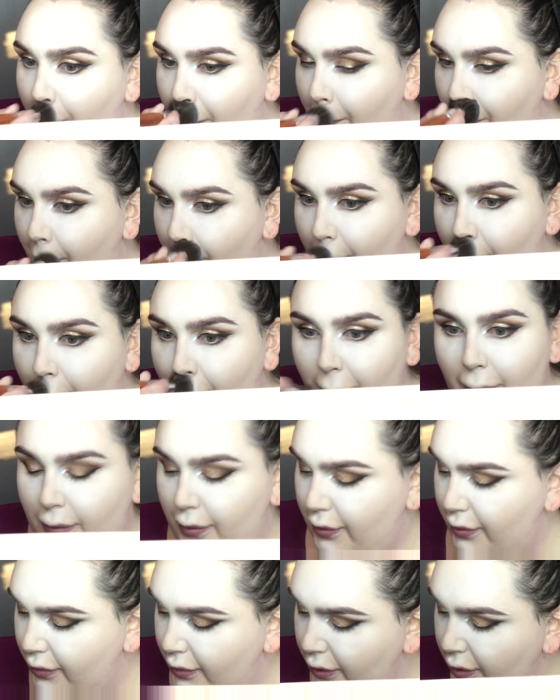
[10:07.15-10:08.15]
I was getting
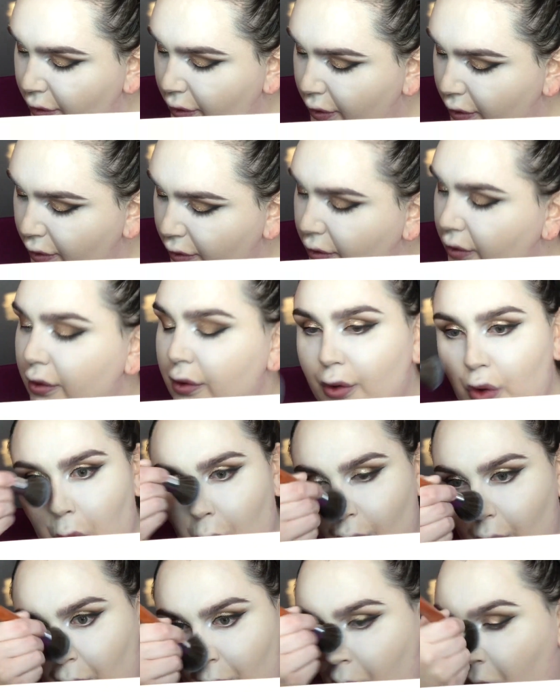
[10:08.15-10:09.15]
together with
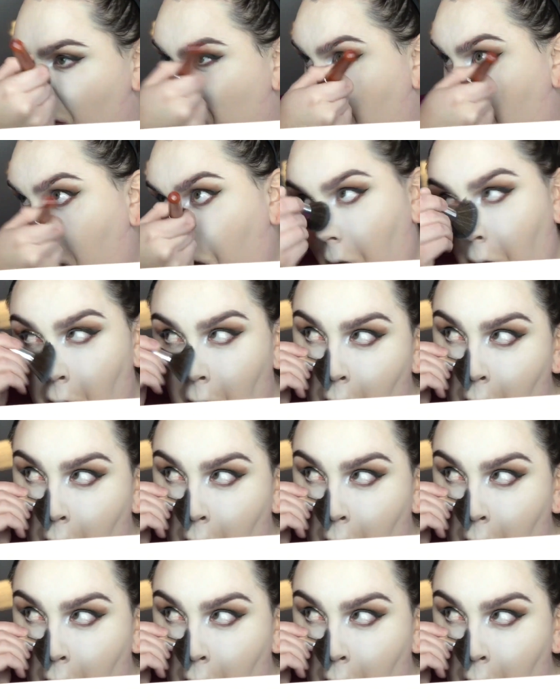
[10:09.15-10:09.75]
people who